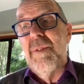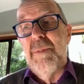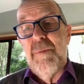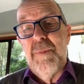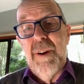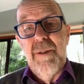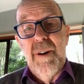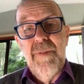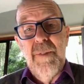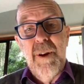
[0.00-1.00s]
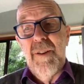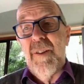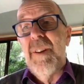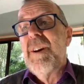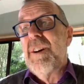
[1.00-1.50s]
We're much better off if we're
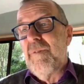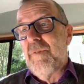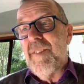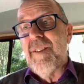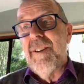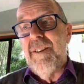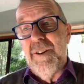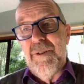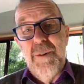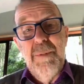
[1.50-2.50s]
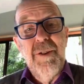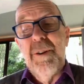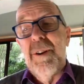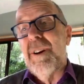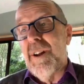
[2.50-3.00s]
going to invest in our economy
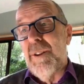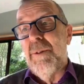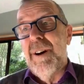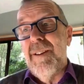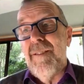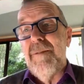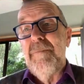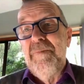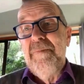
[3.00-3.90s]
doing it in other ways.